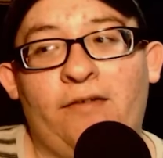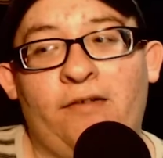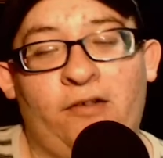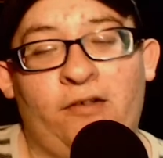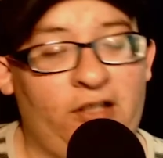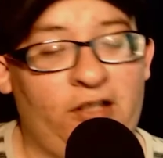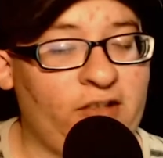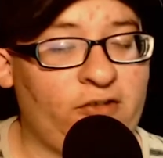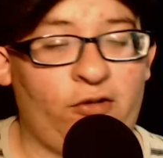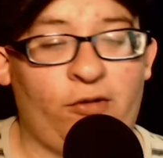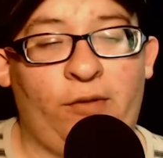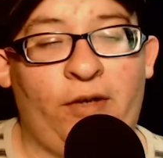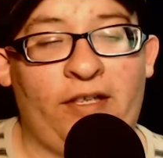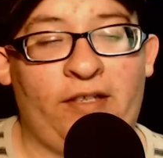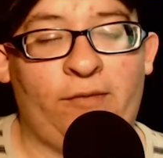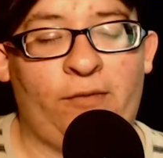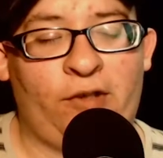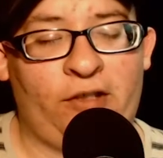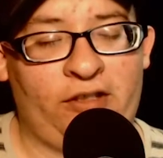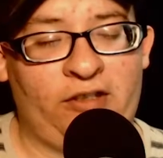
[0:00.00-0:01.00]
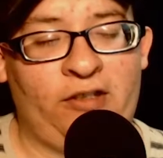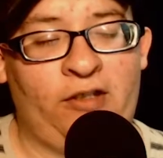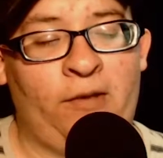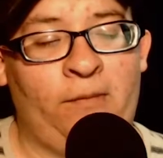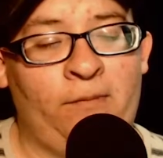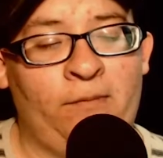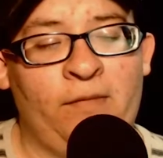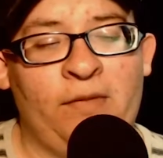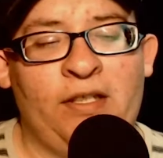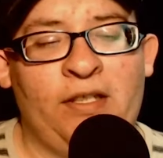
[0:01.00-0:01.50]
no not Thor Ragnarok
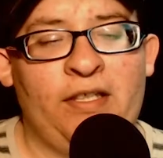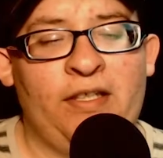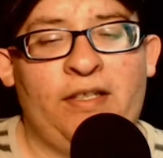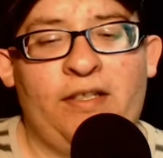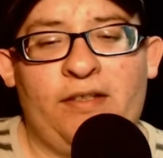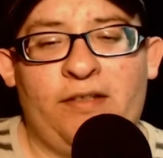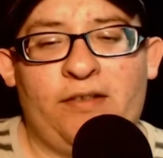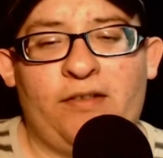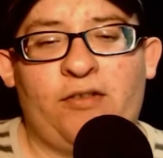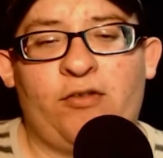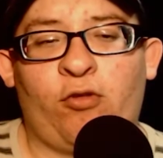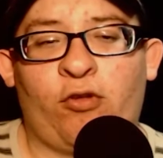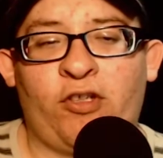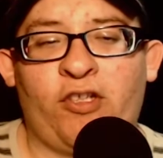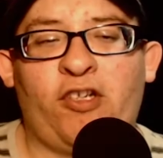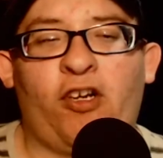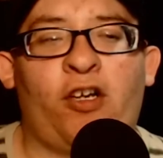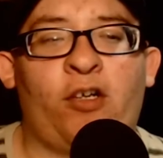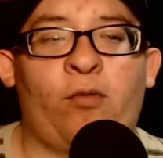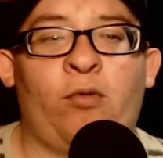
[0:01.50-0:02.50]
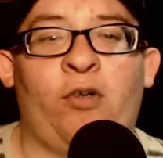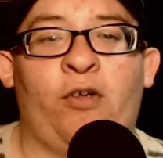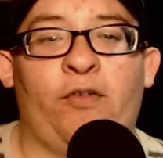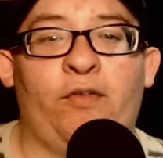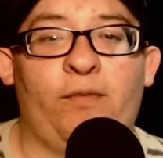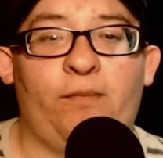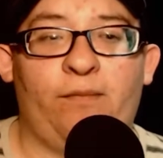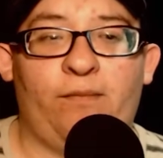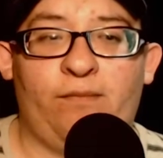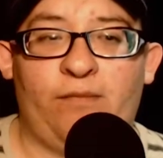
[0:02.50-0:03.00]
um Thor the Dark
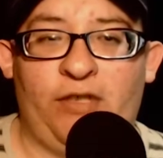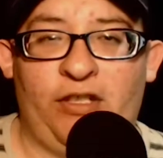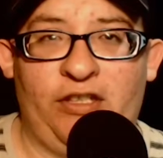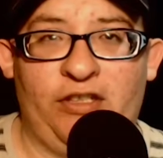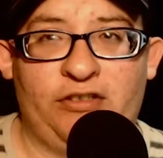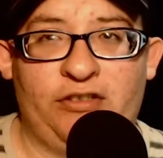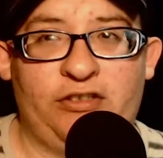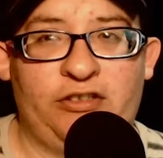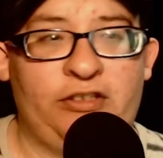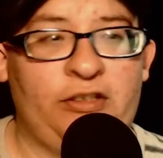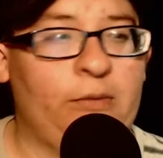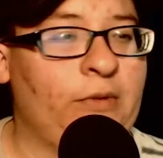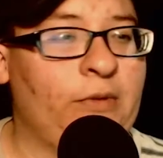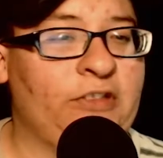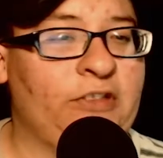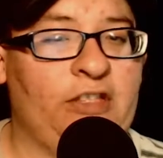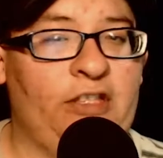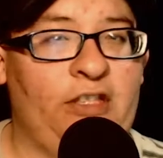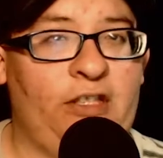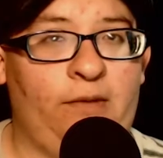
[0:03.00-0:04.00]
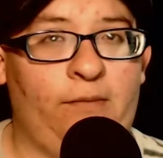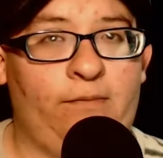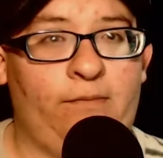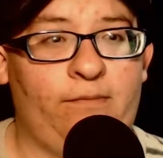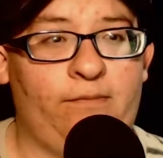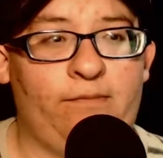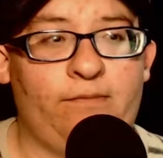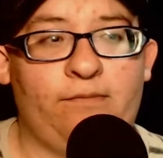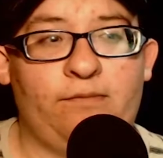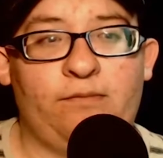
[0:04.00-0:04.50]
World, but she was
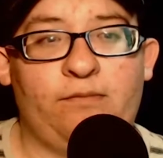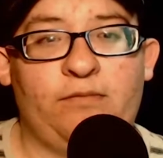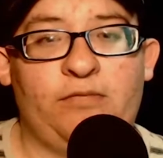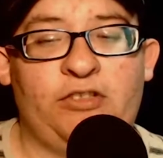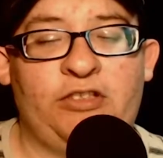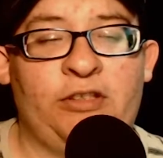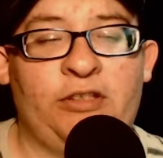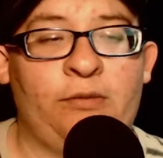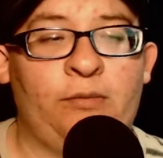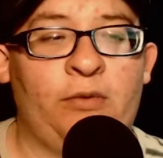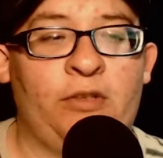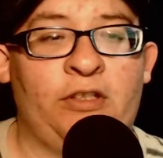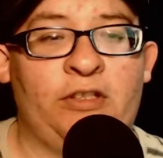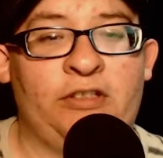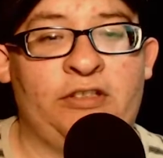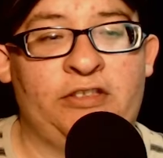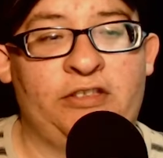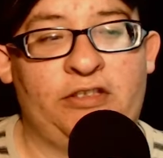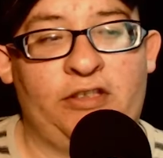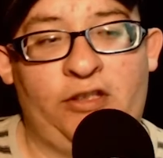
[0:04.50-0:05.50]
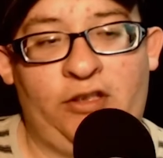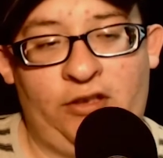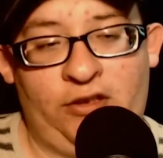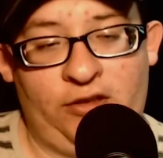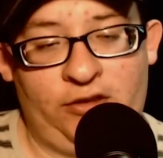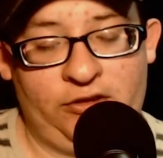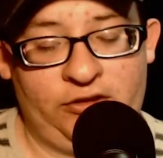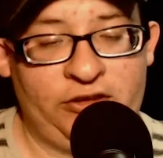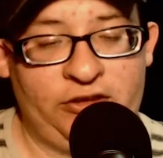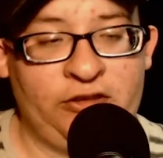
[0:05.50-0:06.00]
um she was
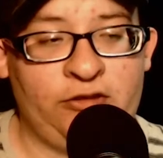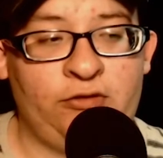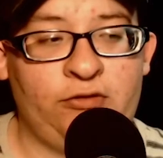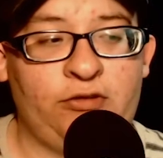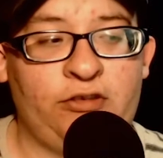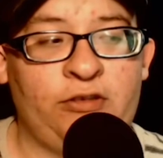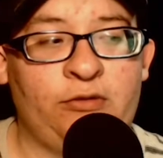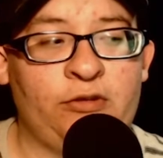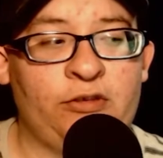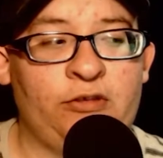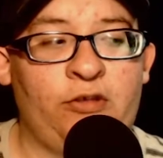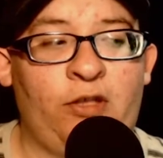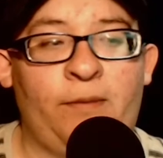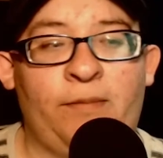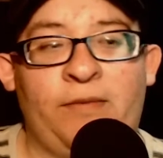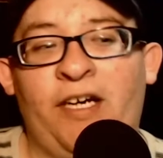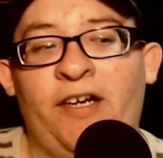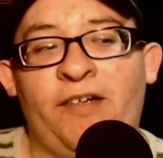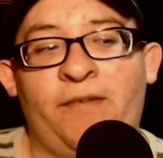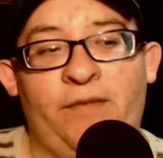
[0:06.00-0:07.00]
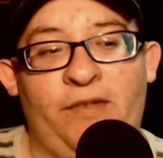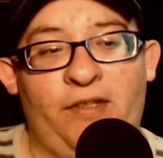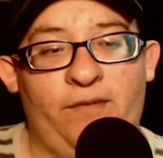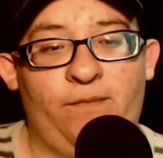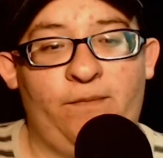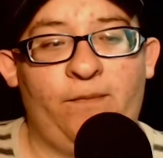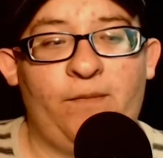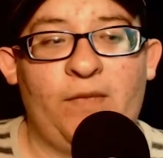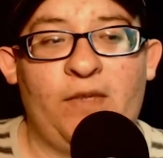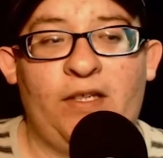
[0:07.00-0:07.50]
uh, she she was dropped out of it,
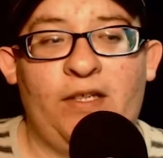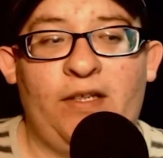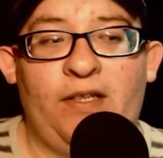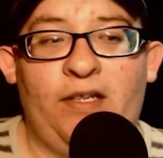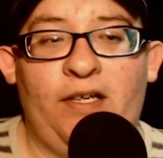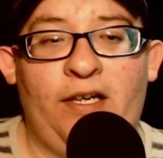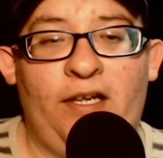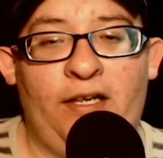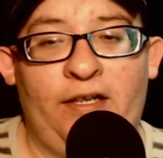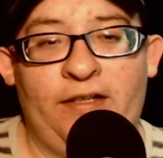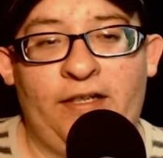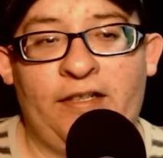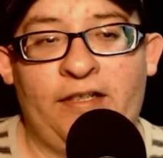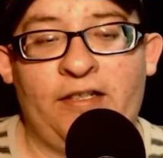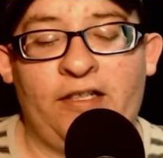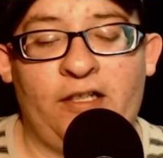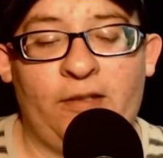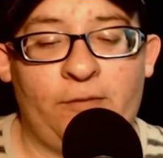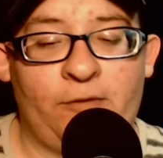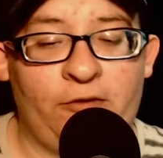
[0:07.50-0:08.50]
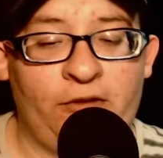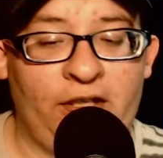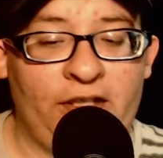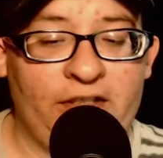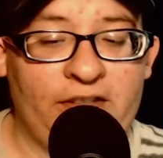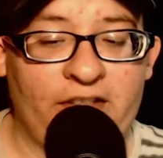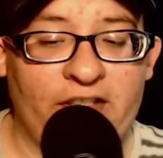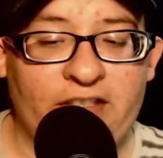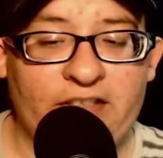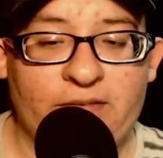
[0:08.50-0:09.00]
and ended up
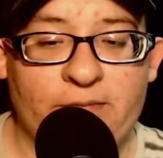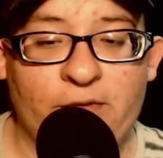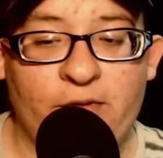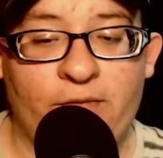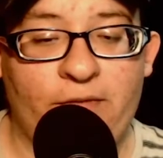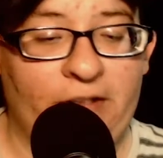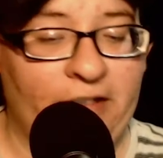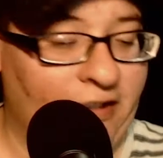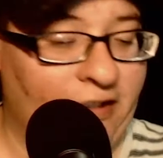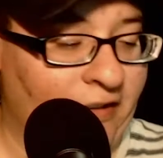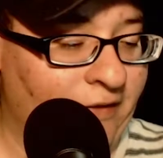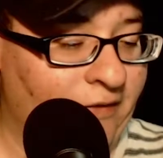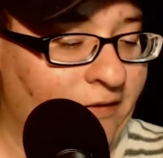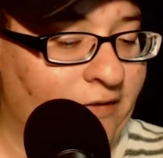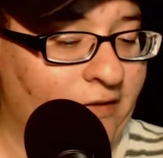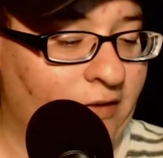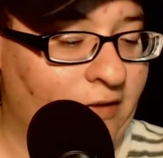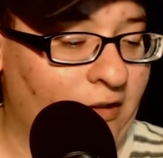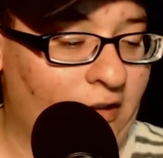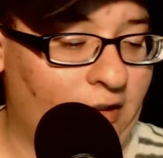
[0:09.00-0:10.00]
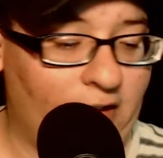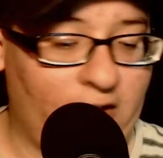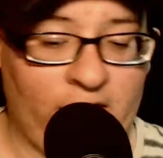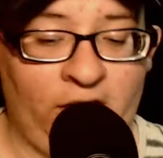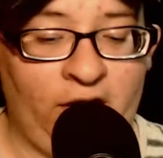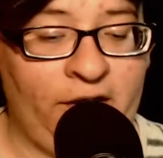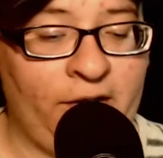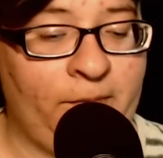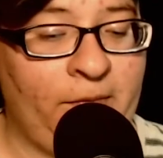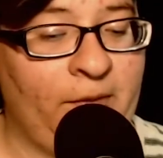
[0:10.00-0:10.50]
creating this movie, and a
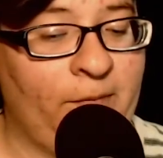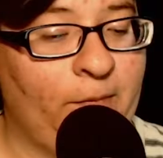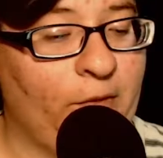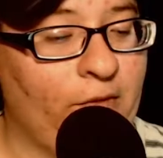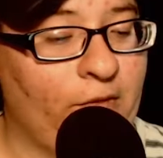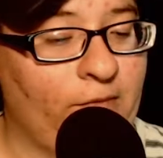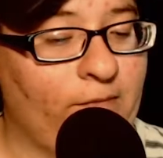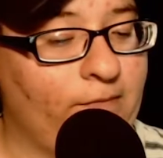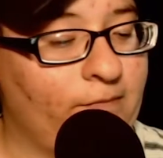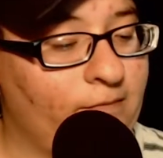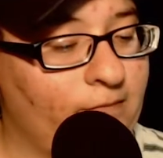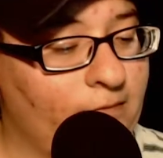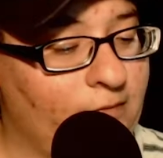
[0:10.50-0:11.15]
lot of people